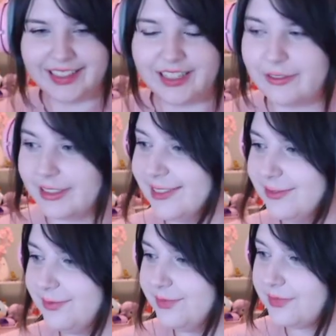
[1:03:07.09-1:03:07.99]
Love it.
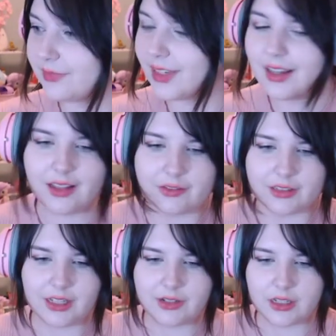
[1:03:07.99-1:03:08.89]
Love
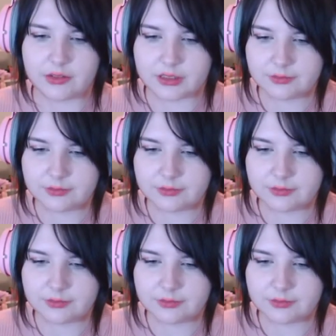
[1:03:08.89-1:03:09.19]
it, love it, love it.